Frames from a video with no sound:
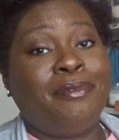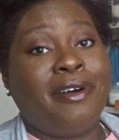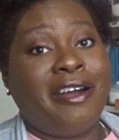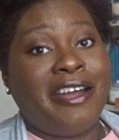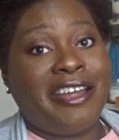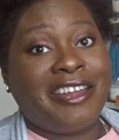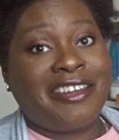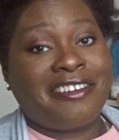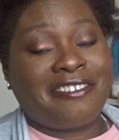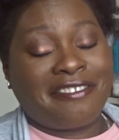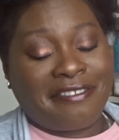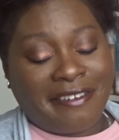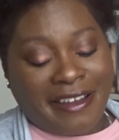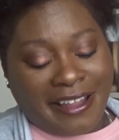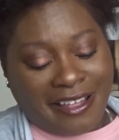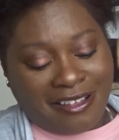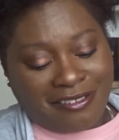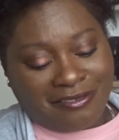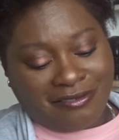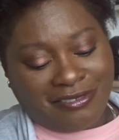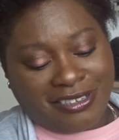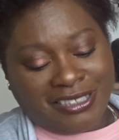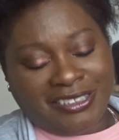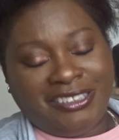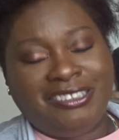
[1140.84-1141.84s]
by
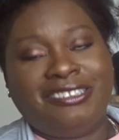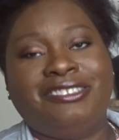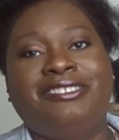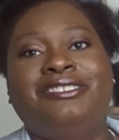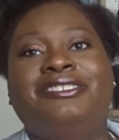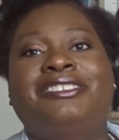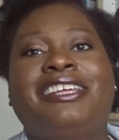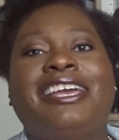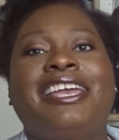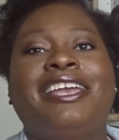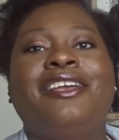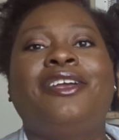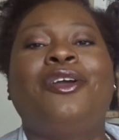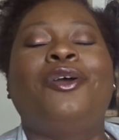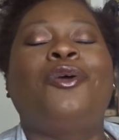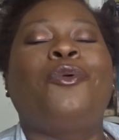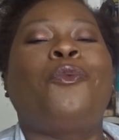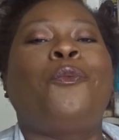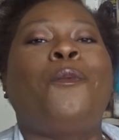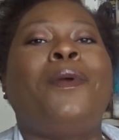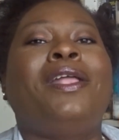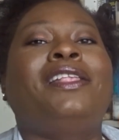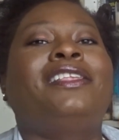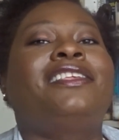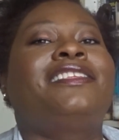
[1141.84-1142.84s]
Crown until they
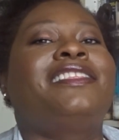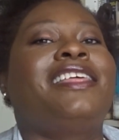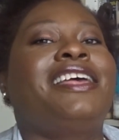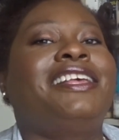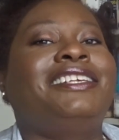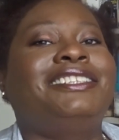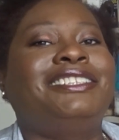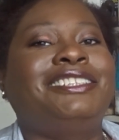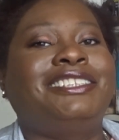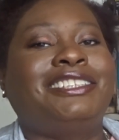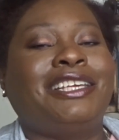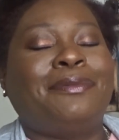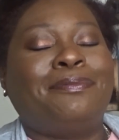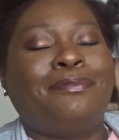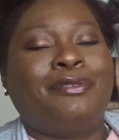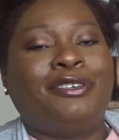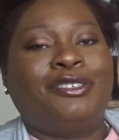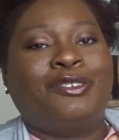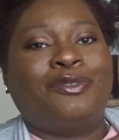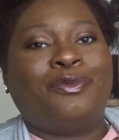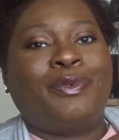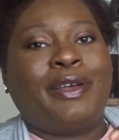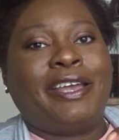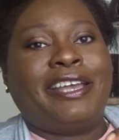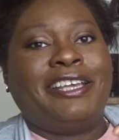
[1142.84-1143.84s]
went their
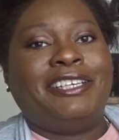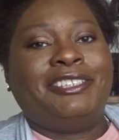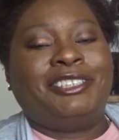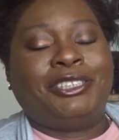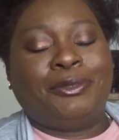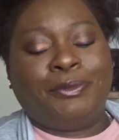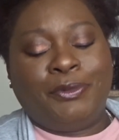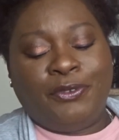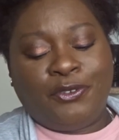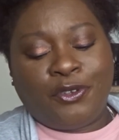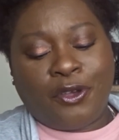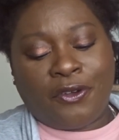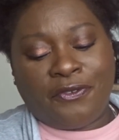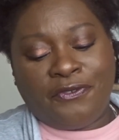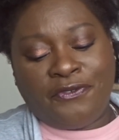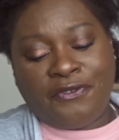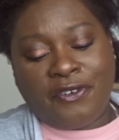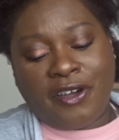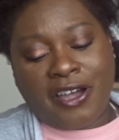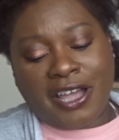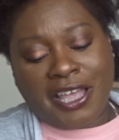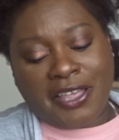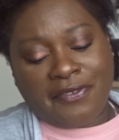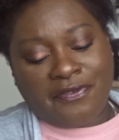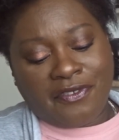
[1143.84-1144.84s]
separate way. So we've got
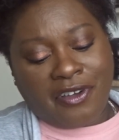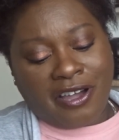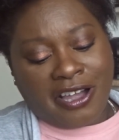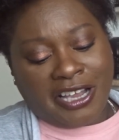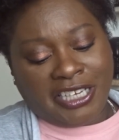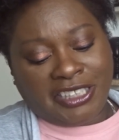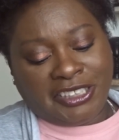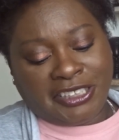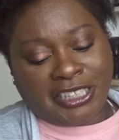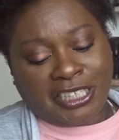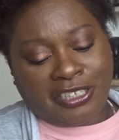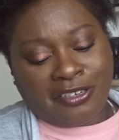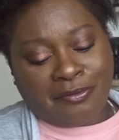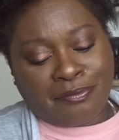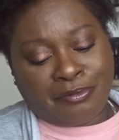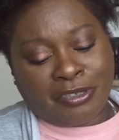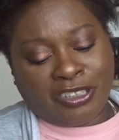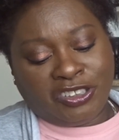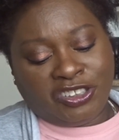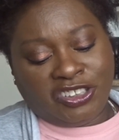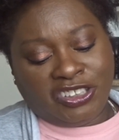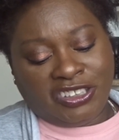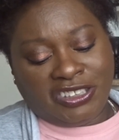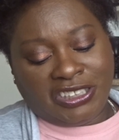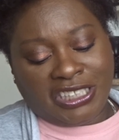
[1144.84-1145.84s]
5 eyeshadow
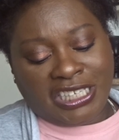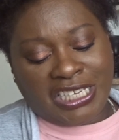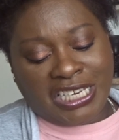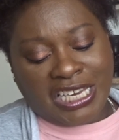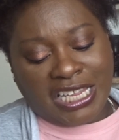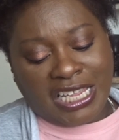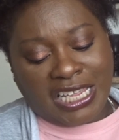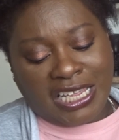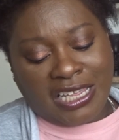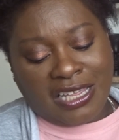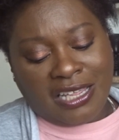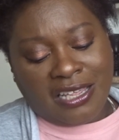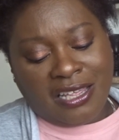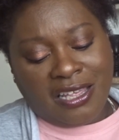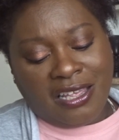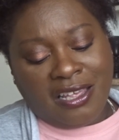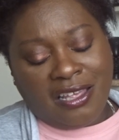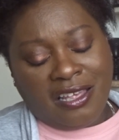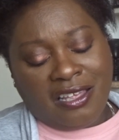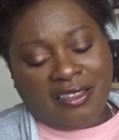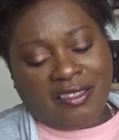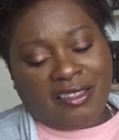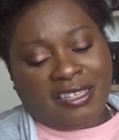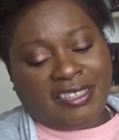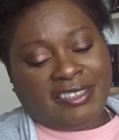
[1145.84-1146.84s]
brushes in here.
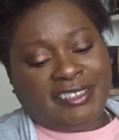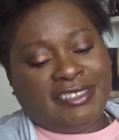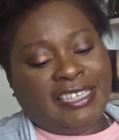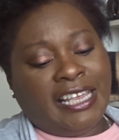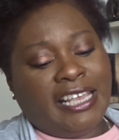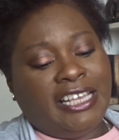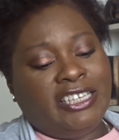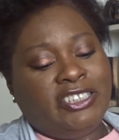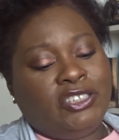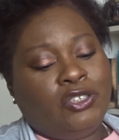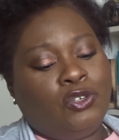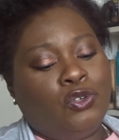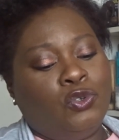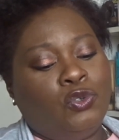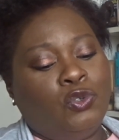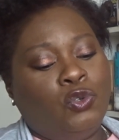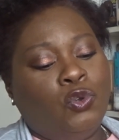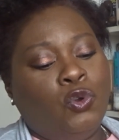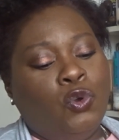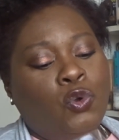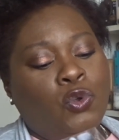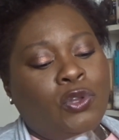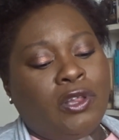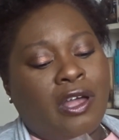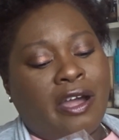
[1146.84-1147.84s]
The set is called
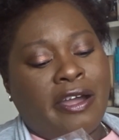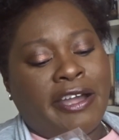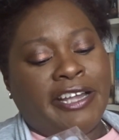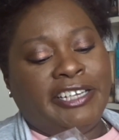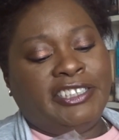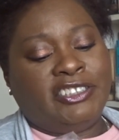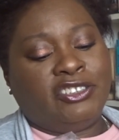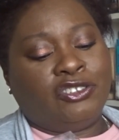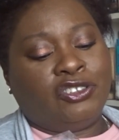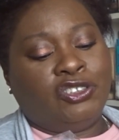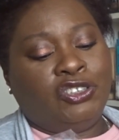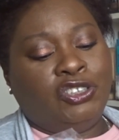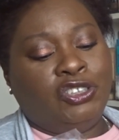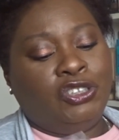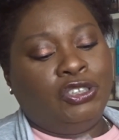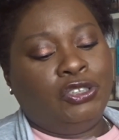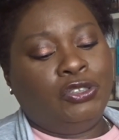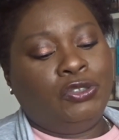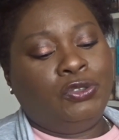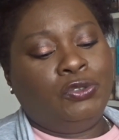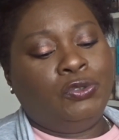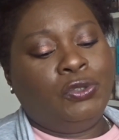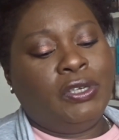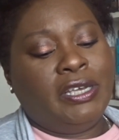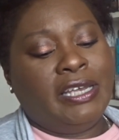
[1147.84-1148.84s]
All Eyes On
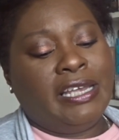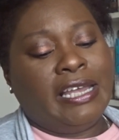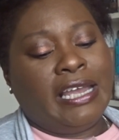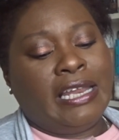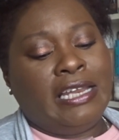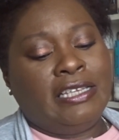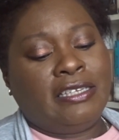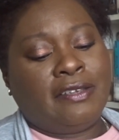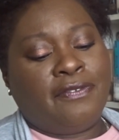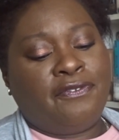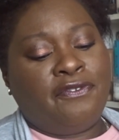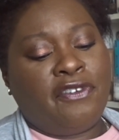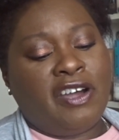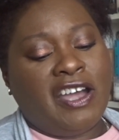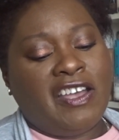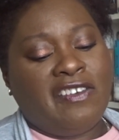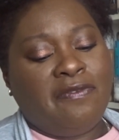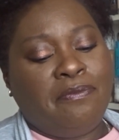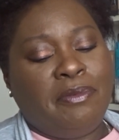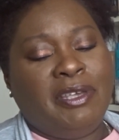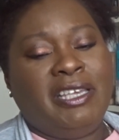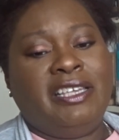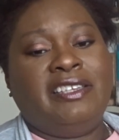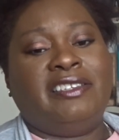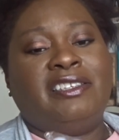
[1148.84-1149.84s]
You, and it's a
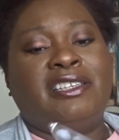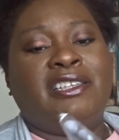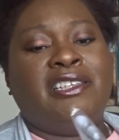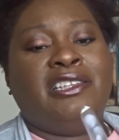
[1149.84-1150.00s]
5-piece